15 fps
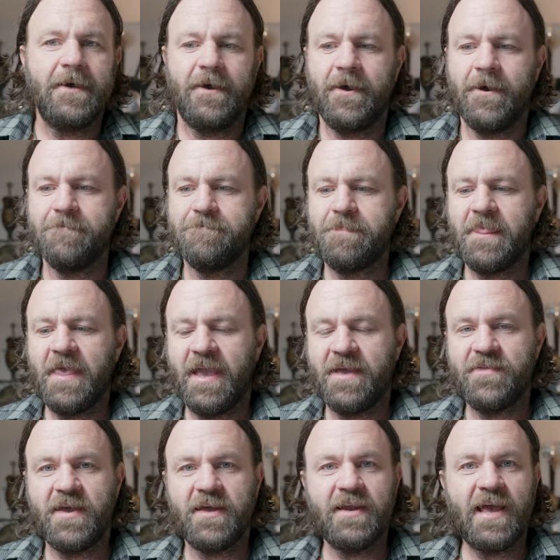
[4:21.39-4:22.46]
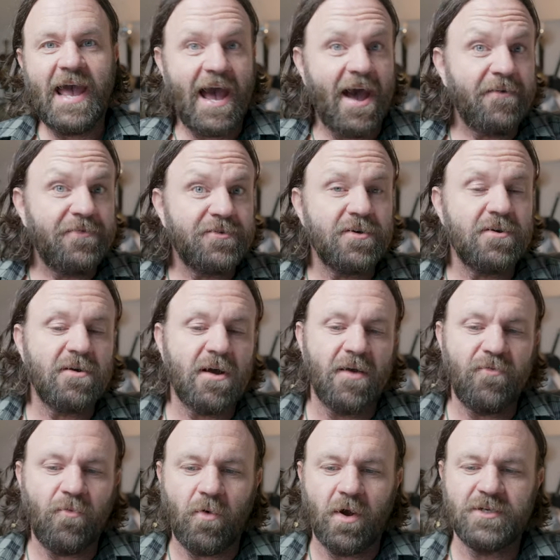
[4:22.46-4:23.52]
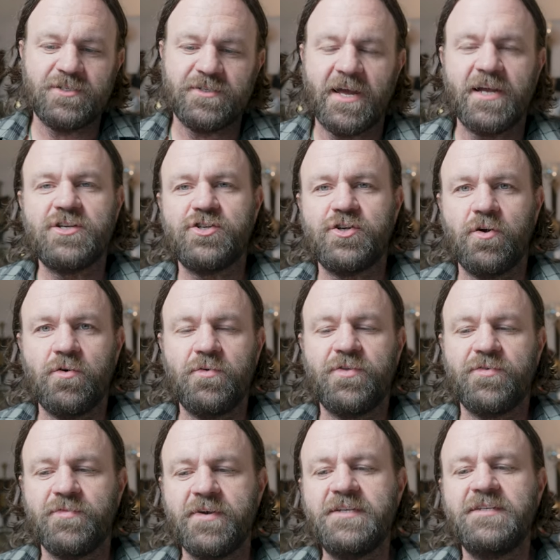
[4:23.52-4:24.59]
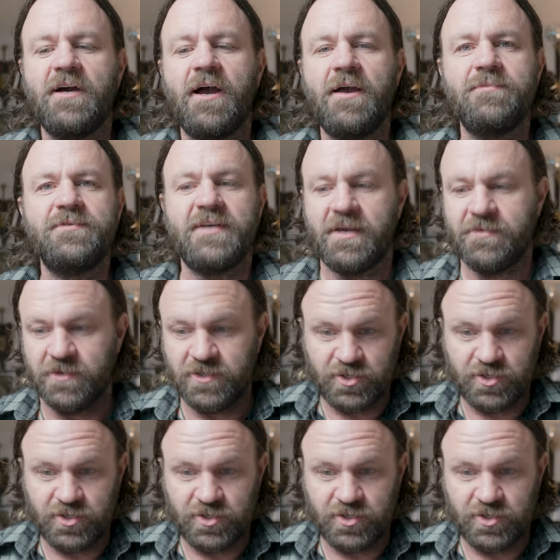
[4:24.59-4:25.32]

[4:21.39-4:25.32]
Um, and then after I've watched that show three times and the